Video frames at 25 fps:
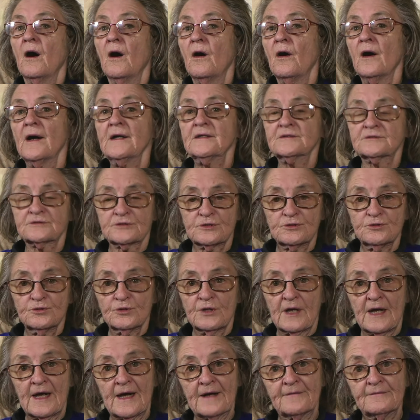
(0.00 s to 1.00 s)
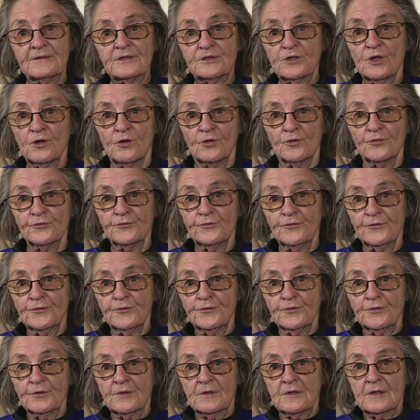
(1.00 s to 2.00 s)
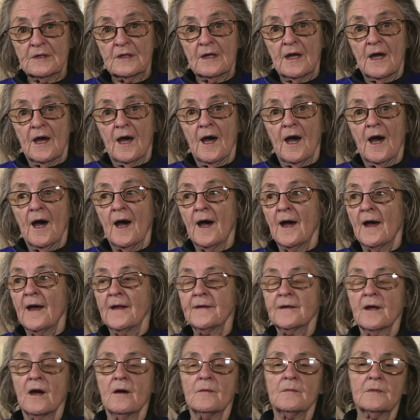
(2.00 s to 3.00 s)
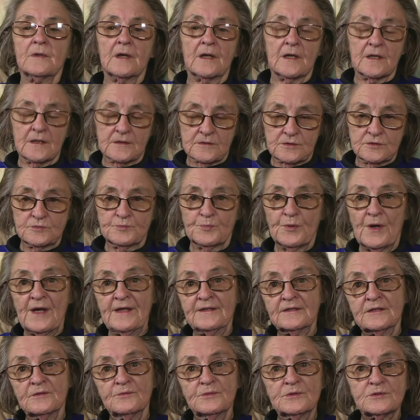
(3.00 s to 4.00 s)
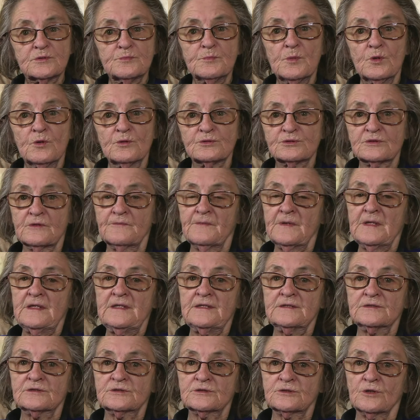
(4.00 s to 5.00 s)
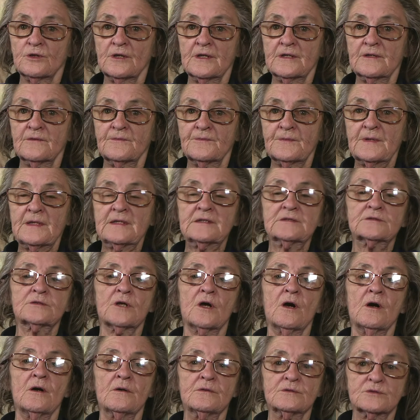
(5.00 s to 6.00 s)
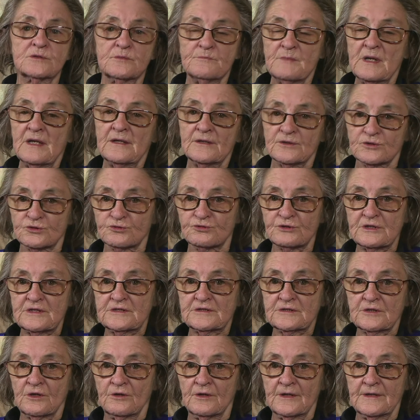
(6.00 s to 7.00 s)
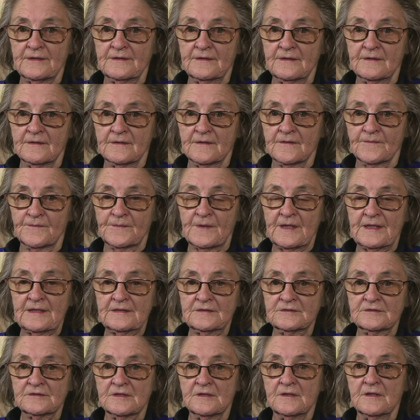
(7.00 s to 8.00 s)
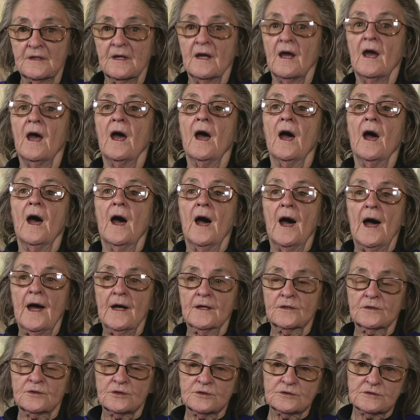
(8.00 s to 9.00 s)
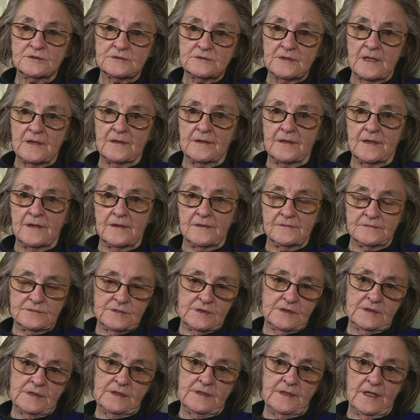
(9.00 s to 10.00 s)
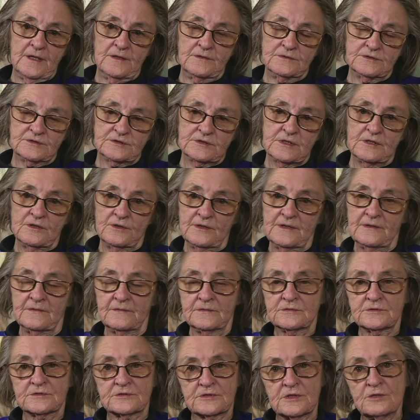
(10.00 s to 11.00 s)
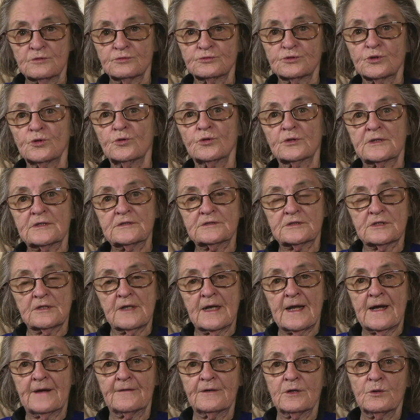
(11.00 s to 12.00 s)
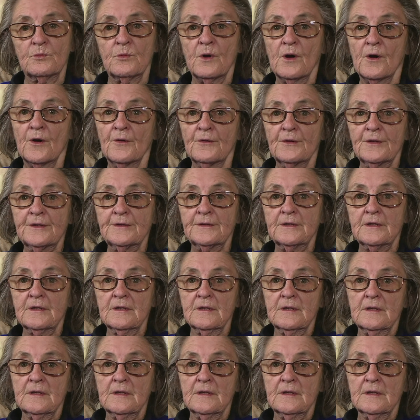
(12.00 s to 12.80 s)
I still carried on, and because Brenda was more civilian side of things, I was military side of things, and because you know, still talking to Larry Warren,